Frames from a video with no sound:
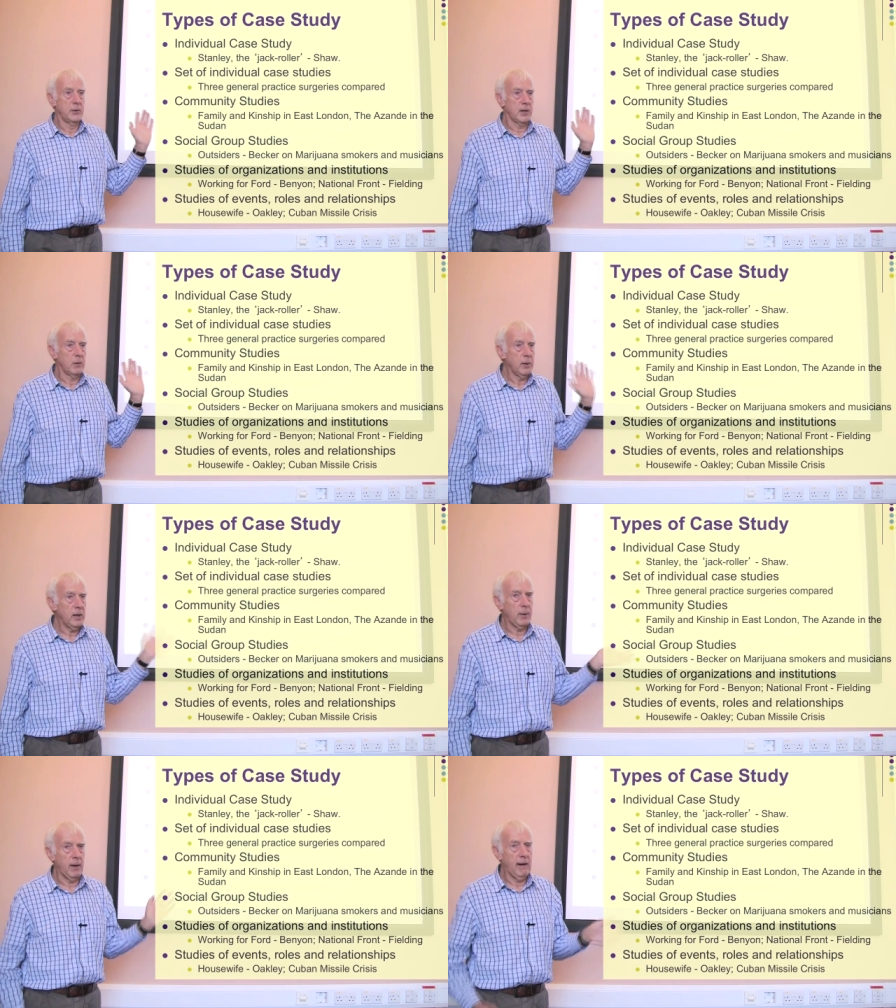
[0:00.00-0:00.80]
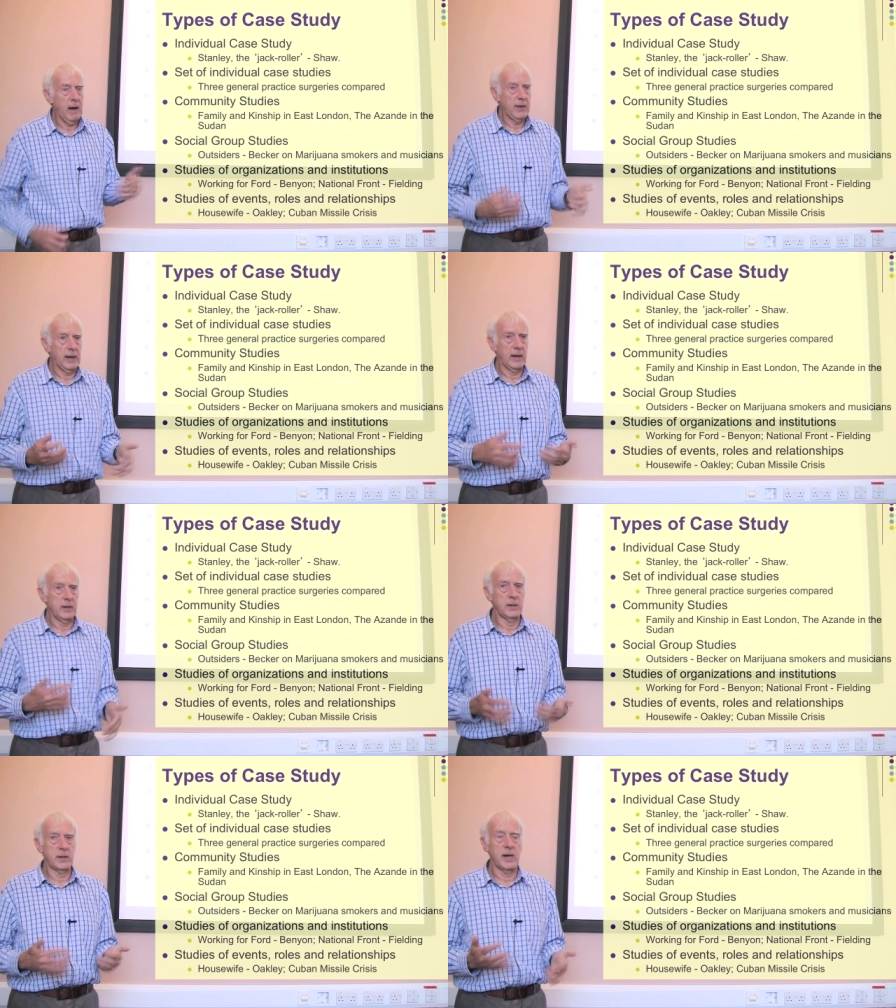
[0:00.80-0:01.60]
So a bit about how they
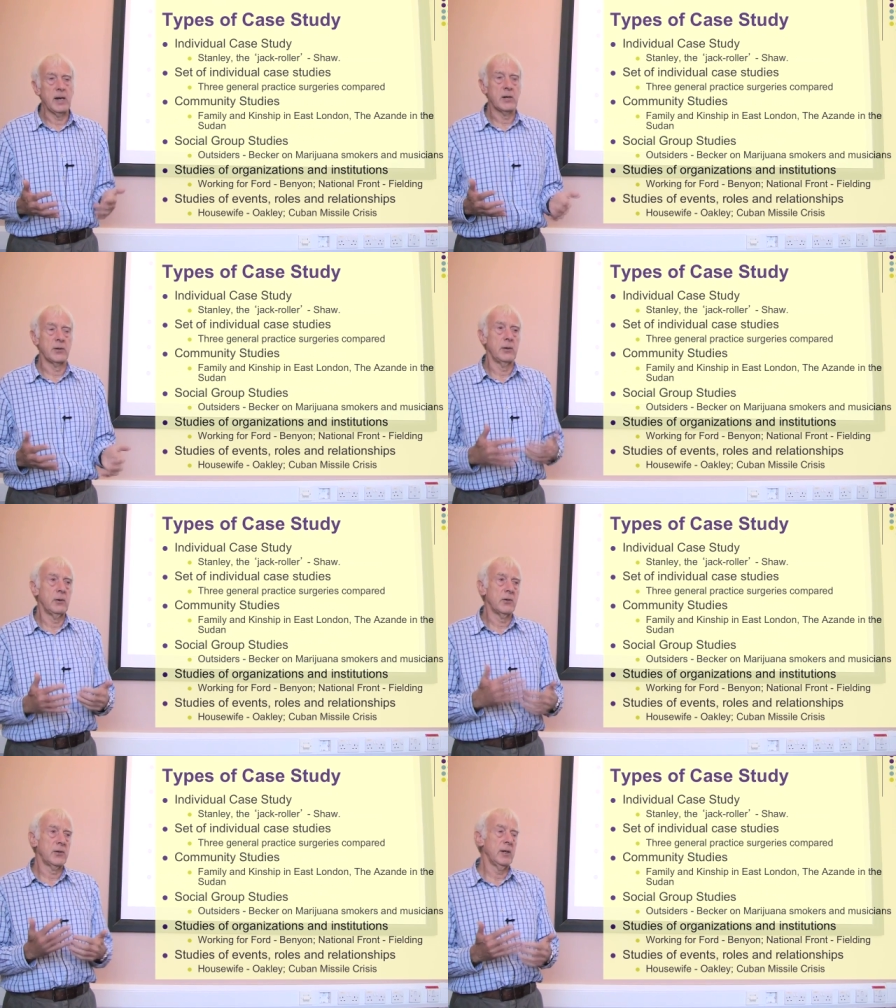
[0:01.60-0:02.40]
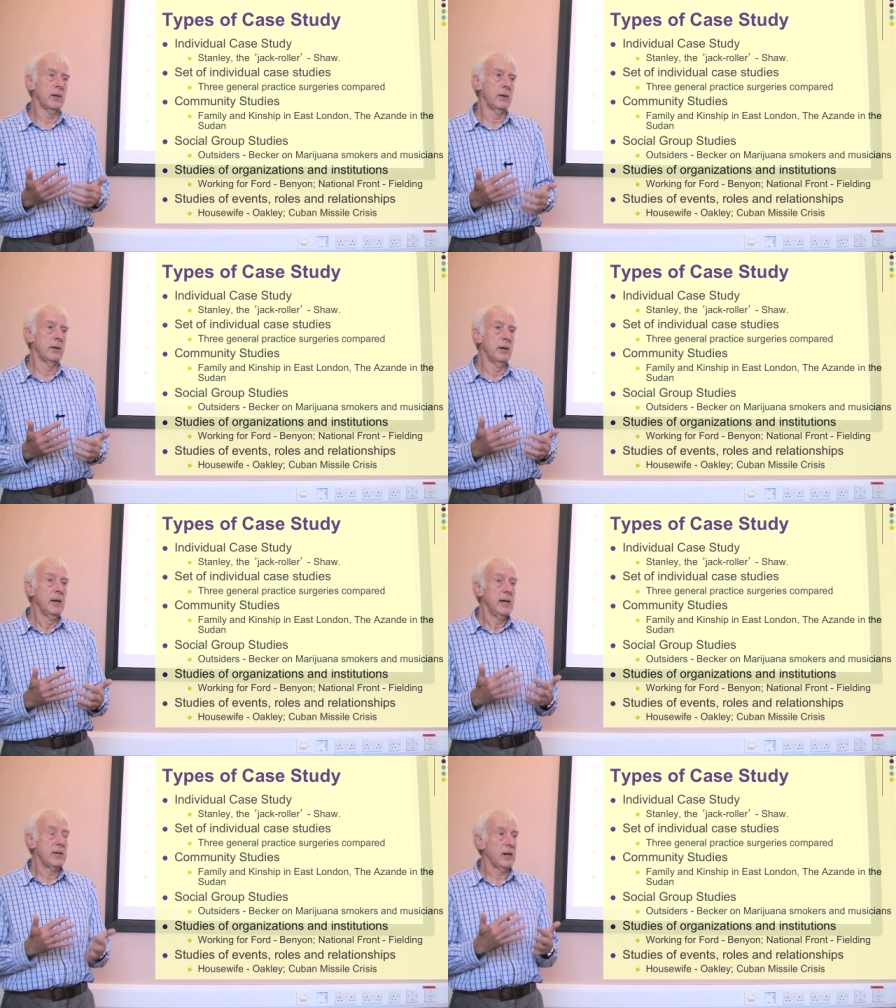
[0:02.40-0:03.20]
collected the data. So you can see that
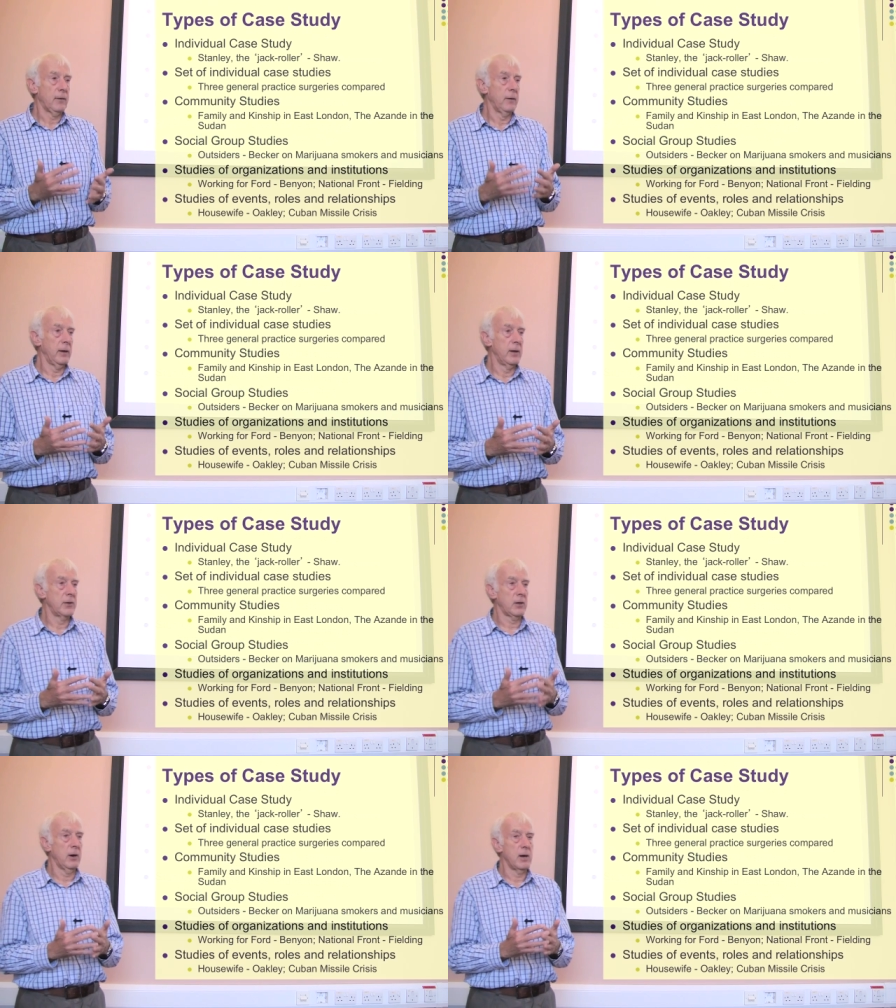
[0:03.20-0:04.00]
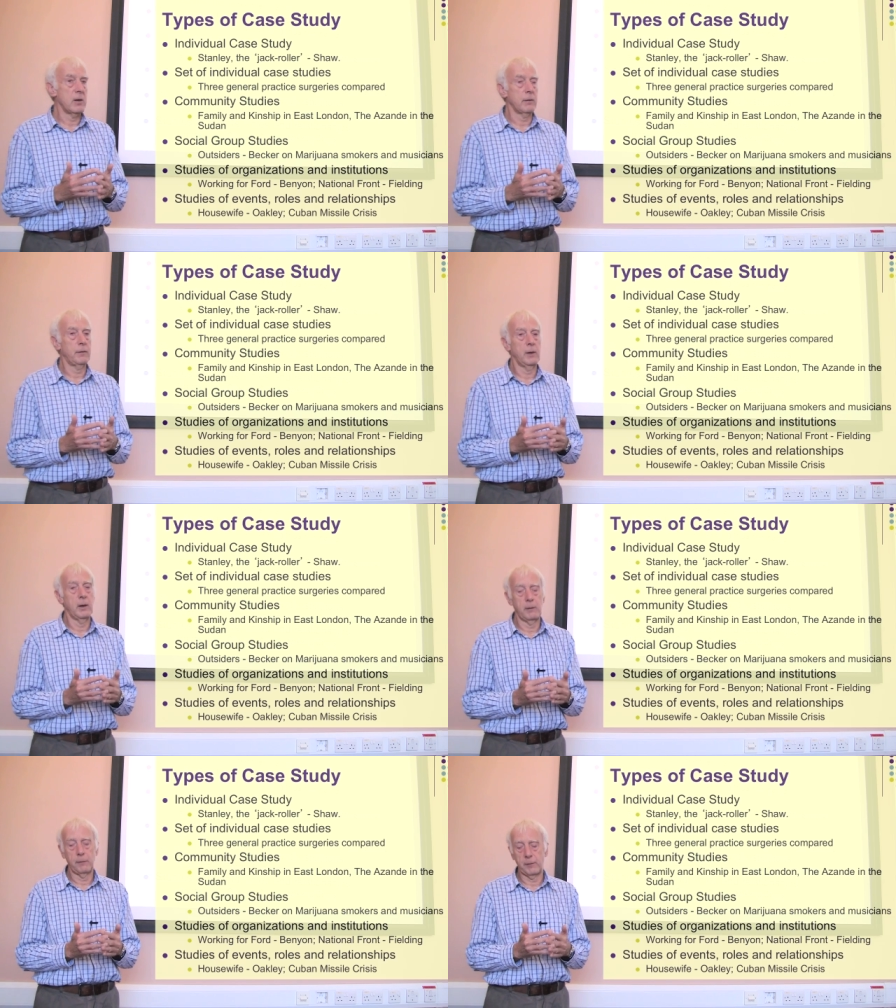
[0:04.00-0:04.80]
it's definitely this kind of
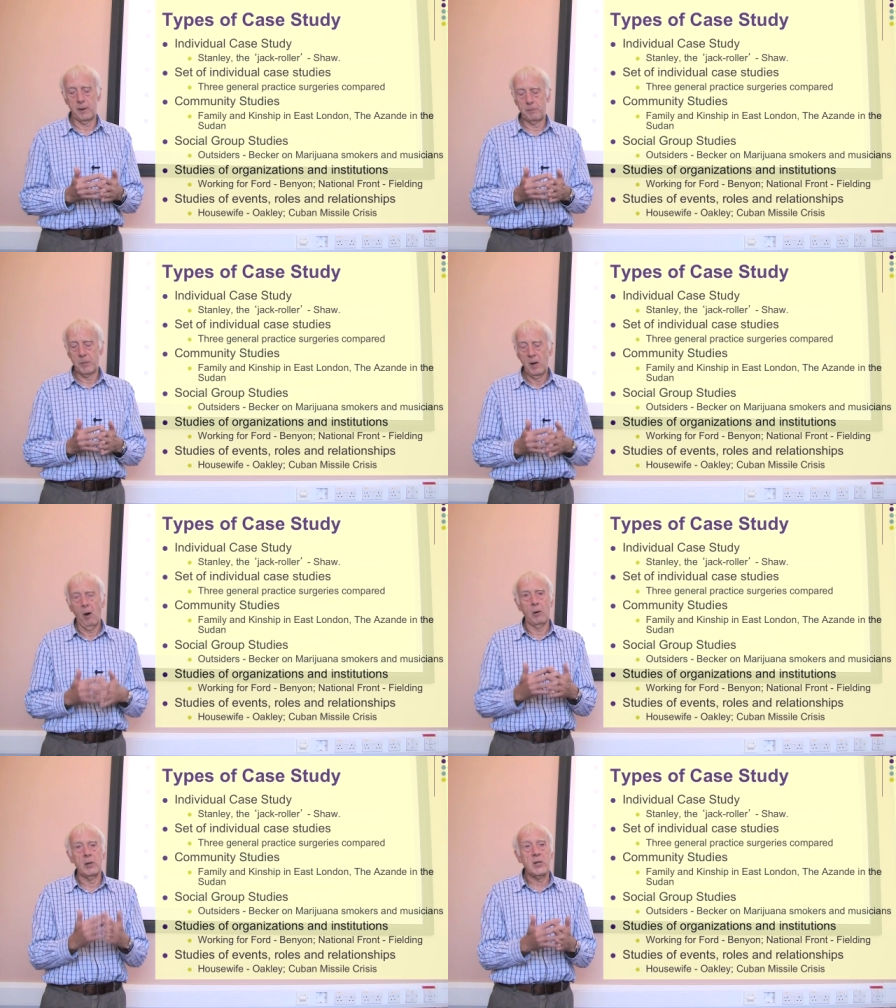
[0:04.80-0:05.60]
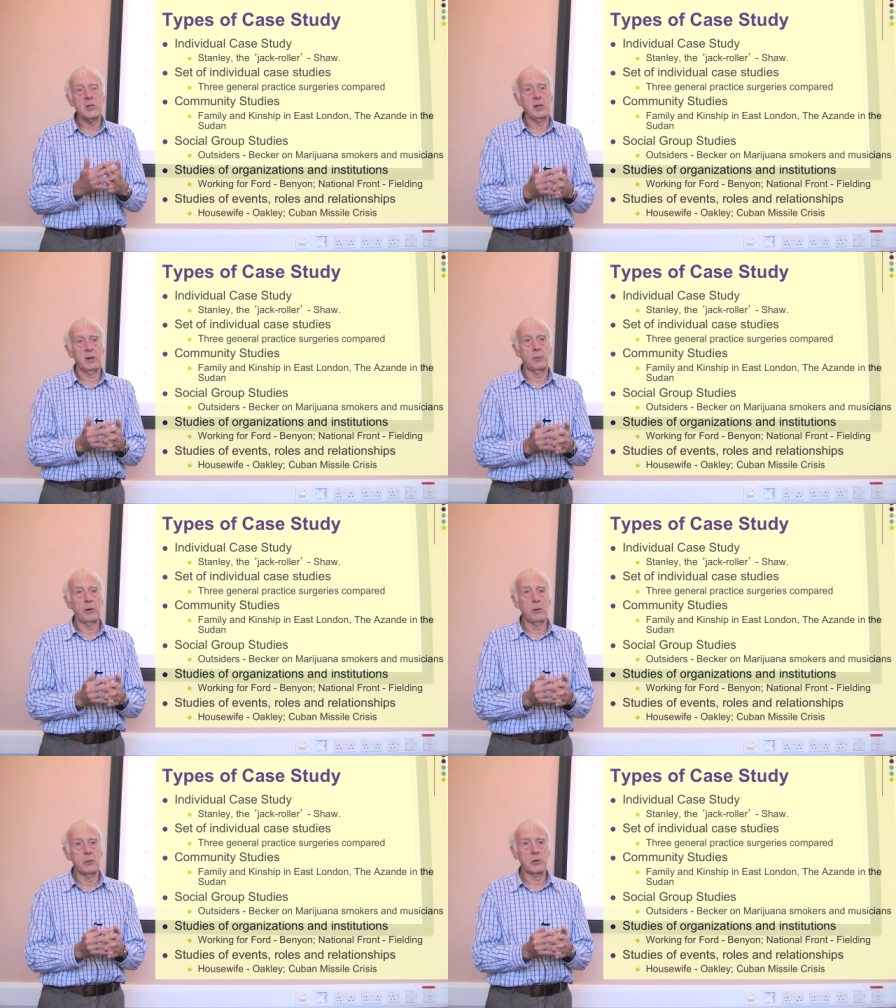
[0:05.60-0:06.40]
holistic
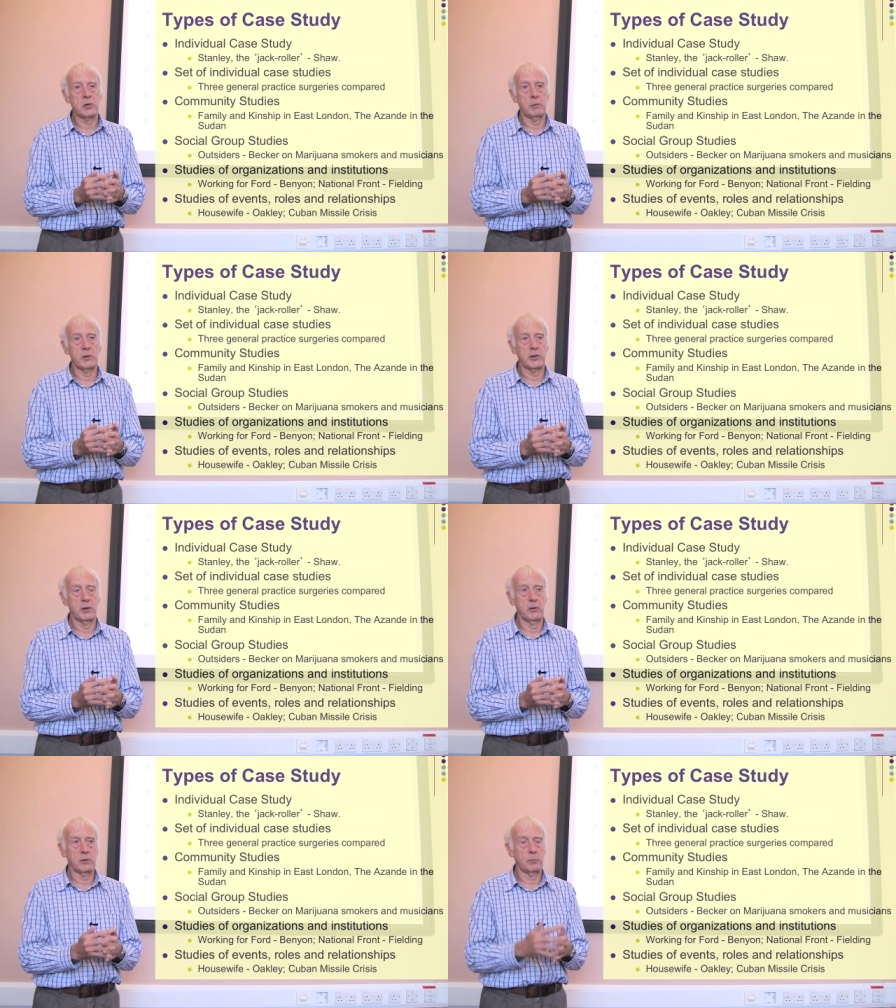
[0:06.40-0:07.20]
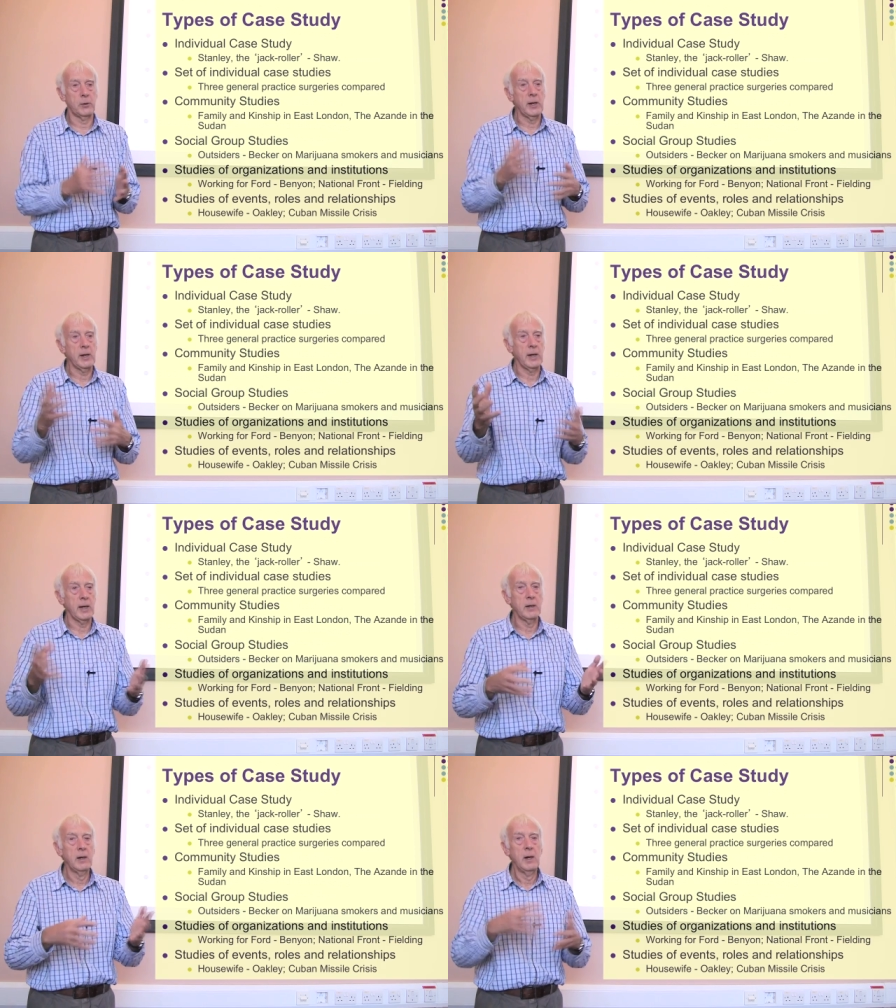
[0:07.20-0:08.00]
approach to research, of bringing
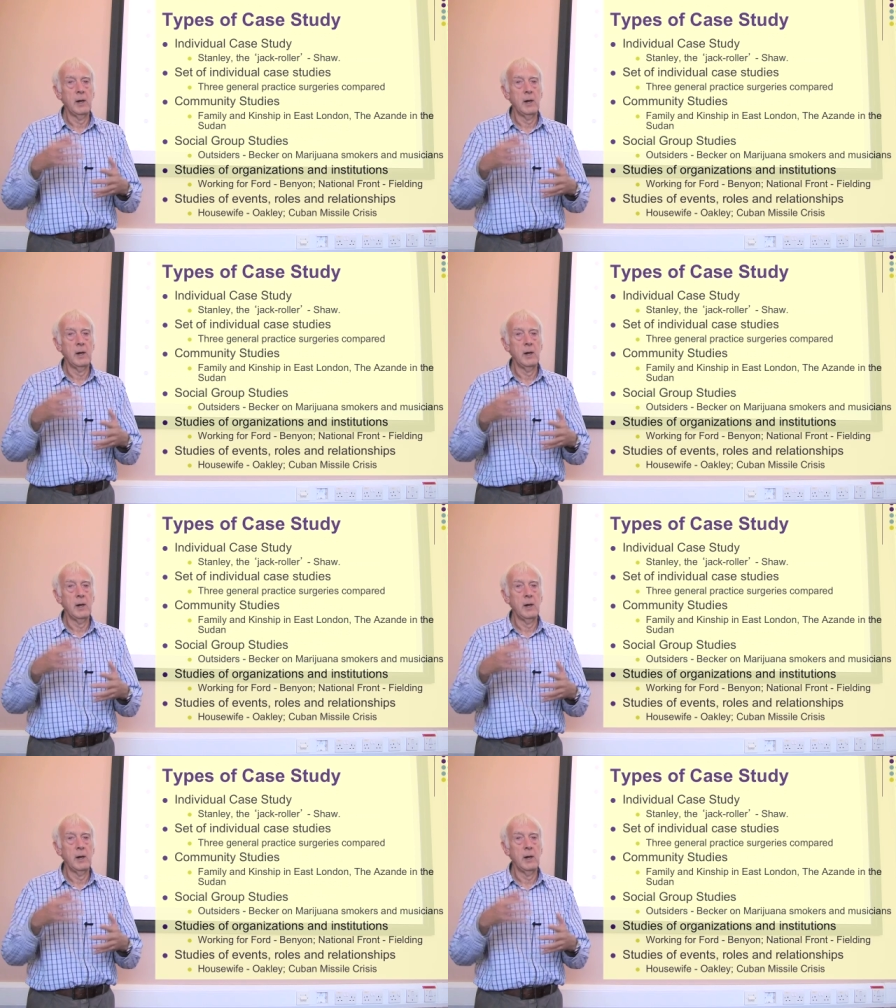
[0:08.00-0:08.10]
in